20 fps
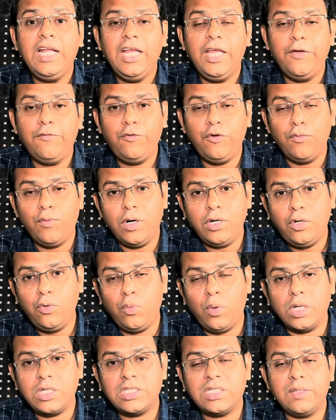If you want to
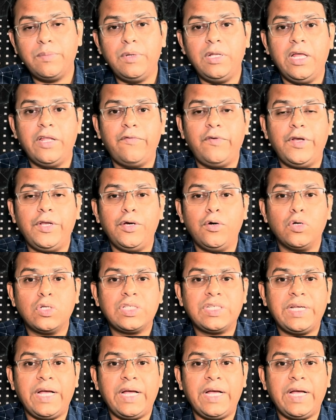watch similar videos,